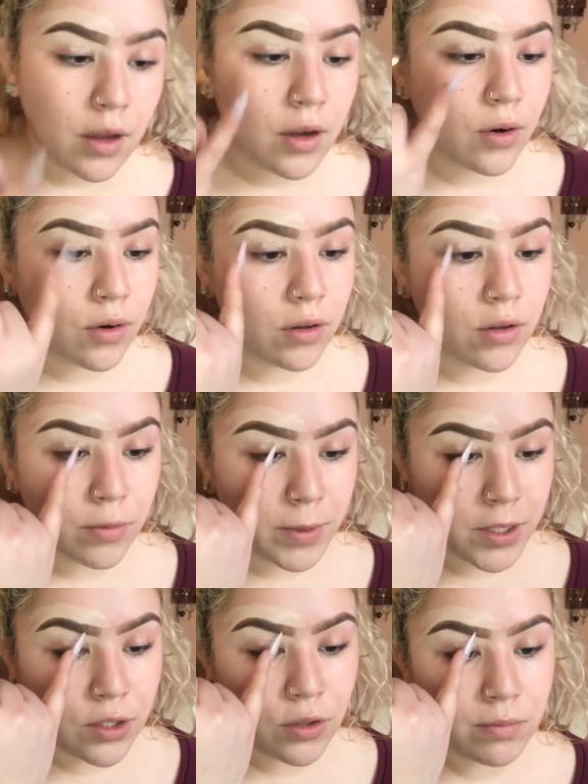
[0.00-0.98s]
go a little
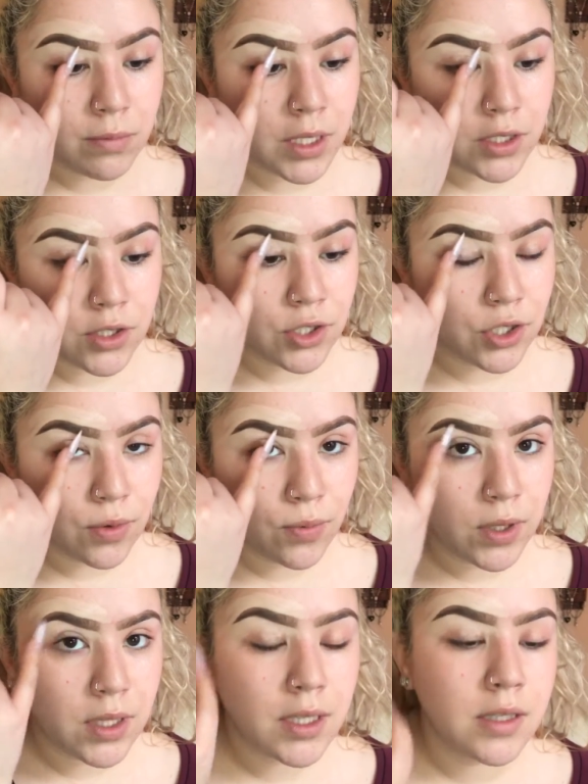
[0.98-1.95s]
bit too much
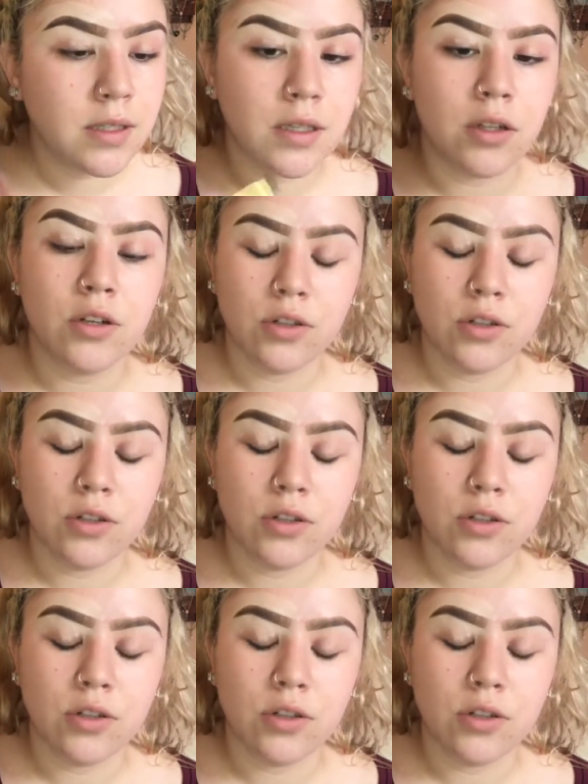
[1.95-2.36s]
with the concealer,